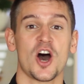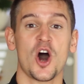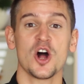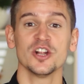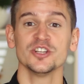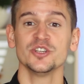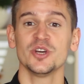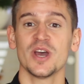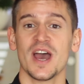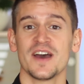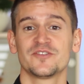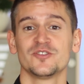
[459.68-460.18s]
all
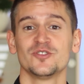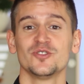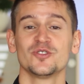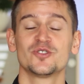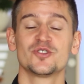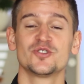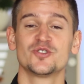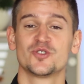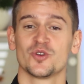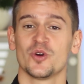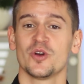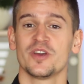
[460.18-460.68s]
you have to do
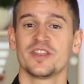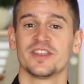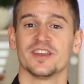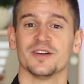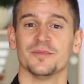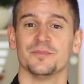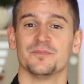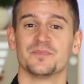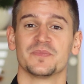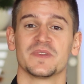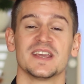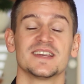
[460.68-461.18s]
to join
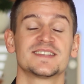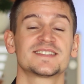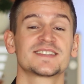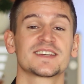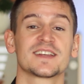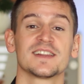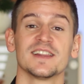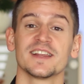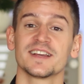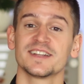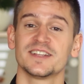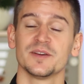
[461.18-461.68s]
them is
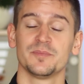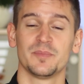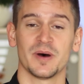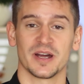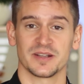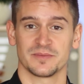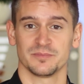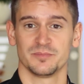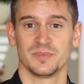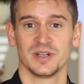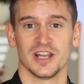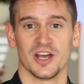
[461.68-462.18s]
click the
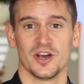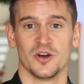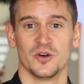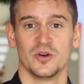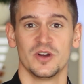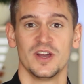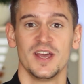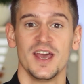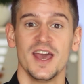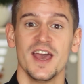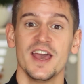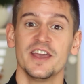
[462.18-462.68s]
button below.
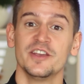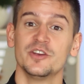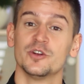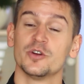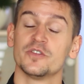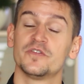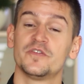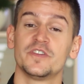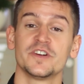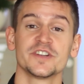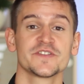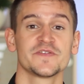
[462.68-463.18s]
Your
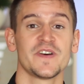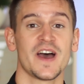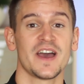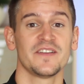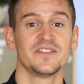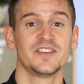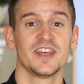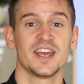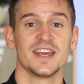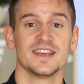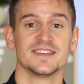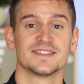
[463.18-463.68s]
first 5
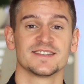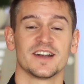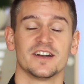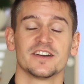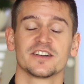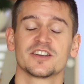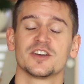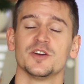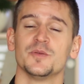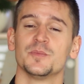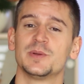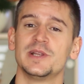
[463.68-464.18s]
days are
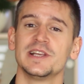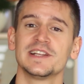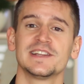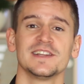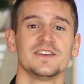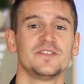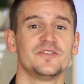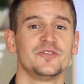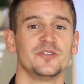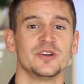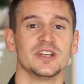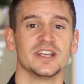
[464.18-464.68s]
completely
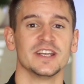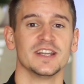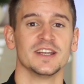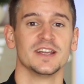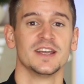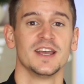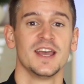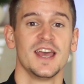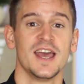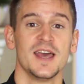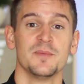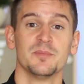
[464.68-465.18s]
free.
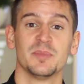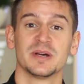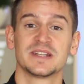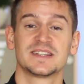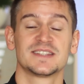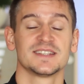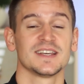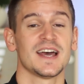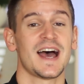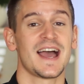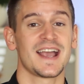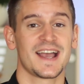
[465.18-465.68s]

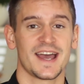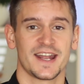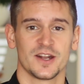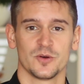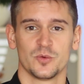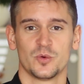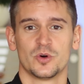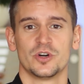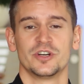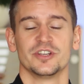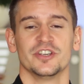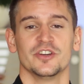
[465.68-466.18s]
But I gotta
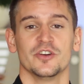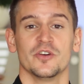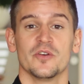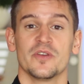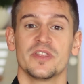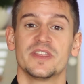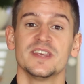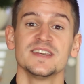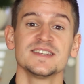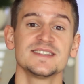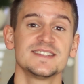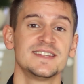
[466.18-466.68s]
warn you,
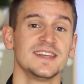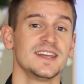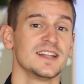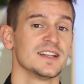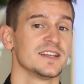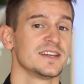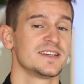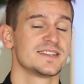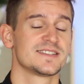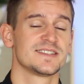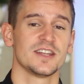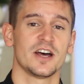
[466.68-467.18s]
this deal
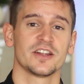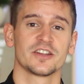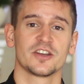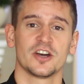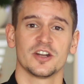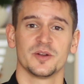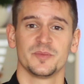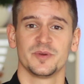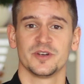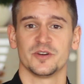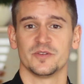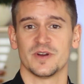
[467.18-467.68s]
is not
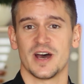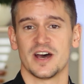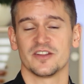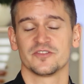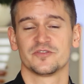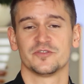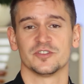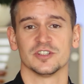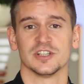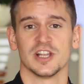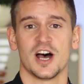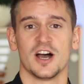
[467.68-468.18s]
gonna be around
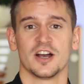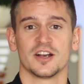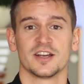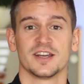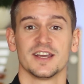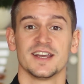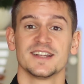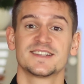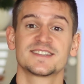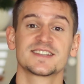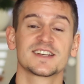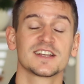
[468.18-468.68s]
for long.
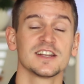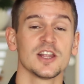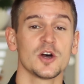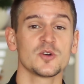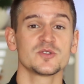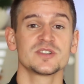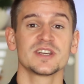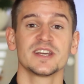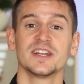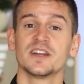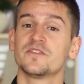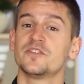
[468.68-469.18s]
It's
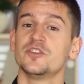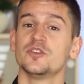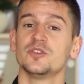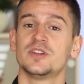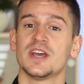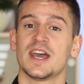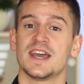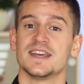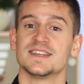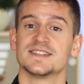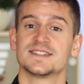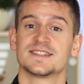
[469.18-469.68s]
closing in a few
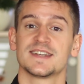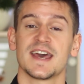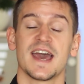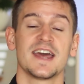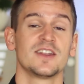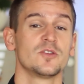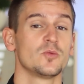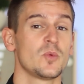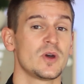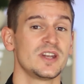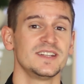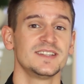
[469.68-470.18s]
days,
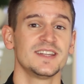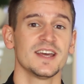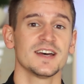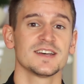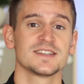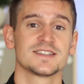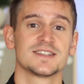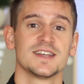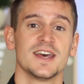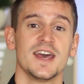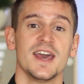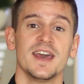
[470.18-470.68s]
and when it
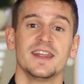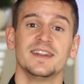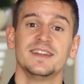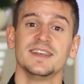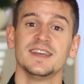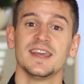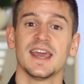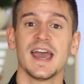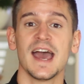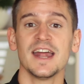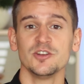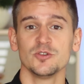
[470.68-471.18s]
does,
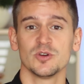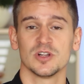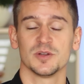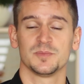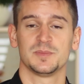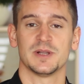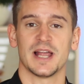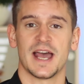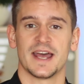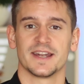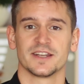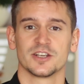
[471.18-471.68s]
the annual
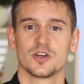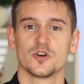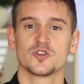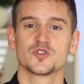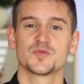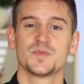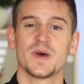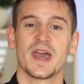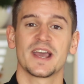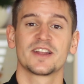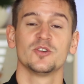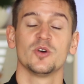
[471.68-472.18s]
plan goes
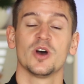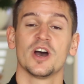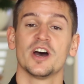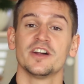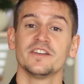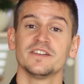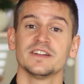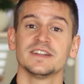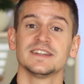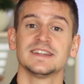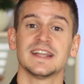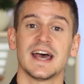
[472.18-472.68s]
back to
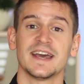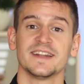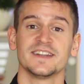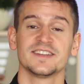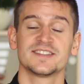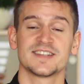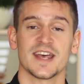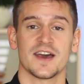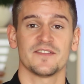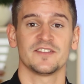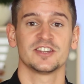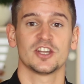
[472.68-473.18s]

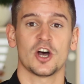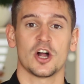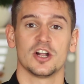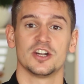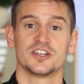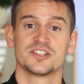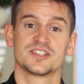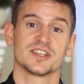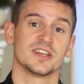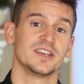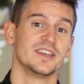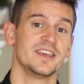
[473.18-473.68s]

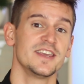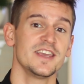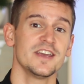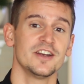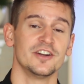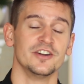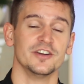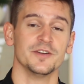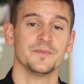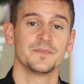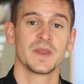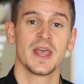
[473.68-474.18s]
$197 a
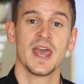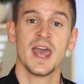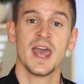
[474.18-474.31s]
year,